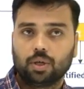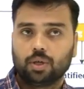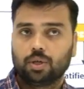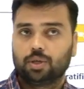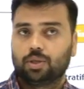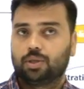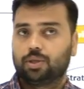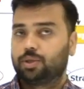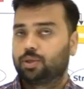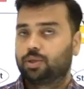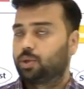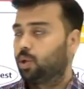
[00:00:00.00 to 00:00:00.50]

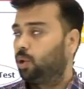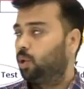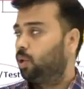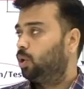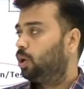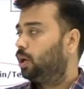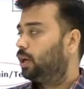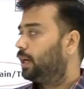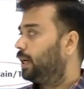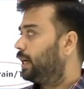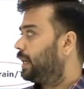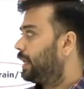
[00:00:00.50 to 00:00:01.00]
So
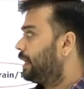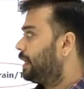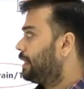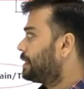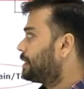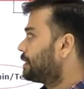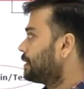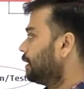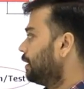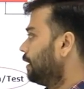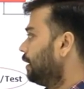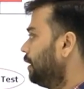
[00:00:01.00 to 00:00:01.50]
it is
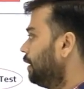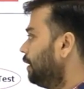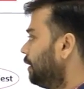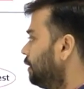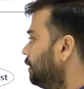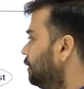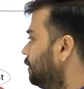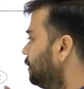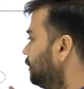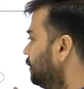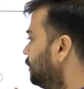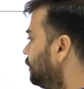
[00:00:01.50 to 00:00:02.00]

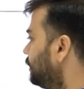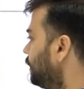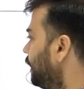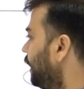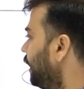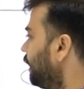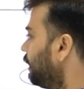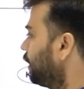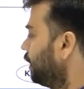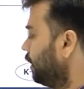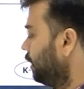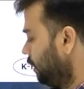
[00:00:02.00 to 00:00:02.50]

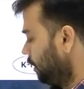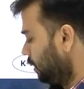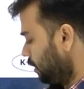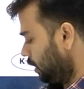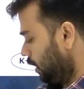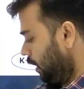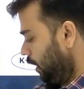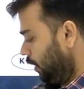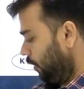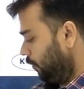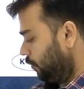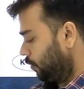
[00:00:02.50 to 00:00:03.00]
taken
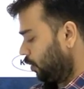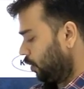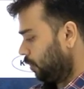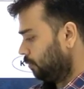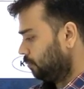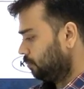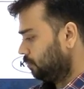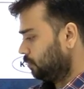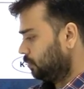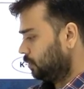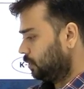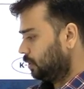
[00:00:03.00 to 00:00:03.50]
from
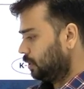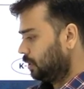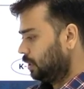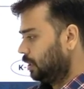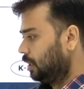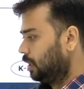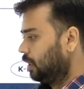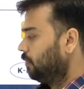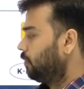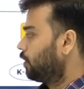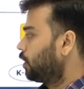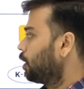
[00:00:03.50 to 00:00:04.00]

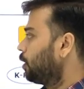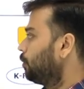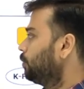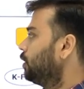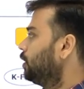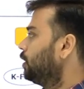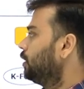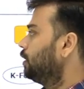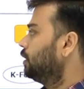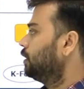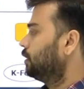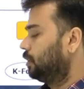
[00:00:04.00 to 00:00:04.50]
one of
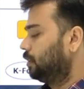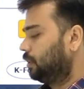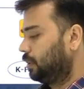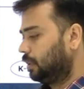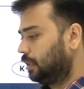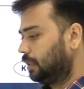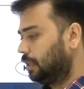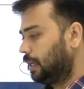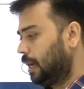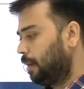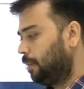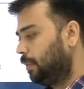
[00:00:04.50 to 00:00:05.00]
the
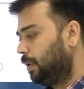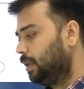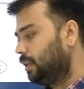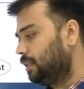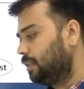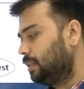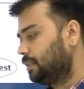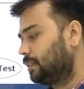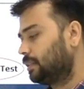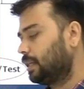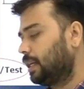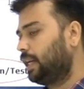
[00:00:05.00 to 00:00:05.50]
ML
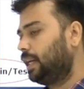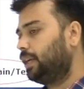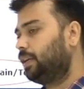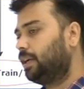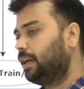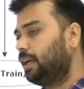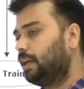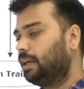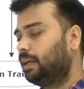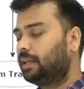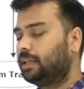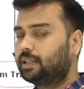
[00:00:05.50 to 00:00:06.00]
site,
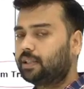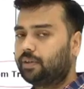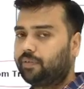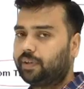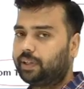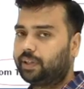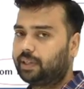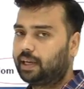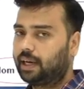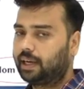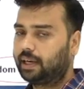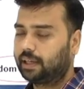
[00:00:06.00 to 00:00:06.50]
that is a
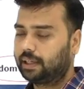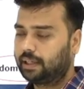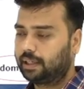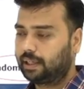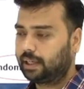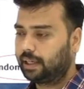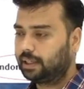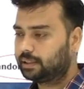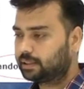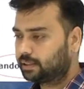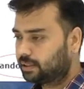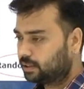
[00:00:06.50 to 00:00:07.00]
Vidya
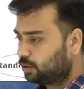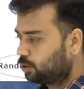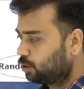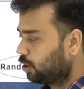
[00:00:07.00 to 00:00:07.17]
Analytics. So I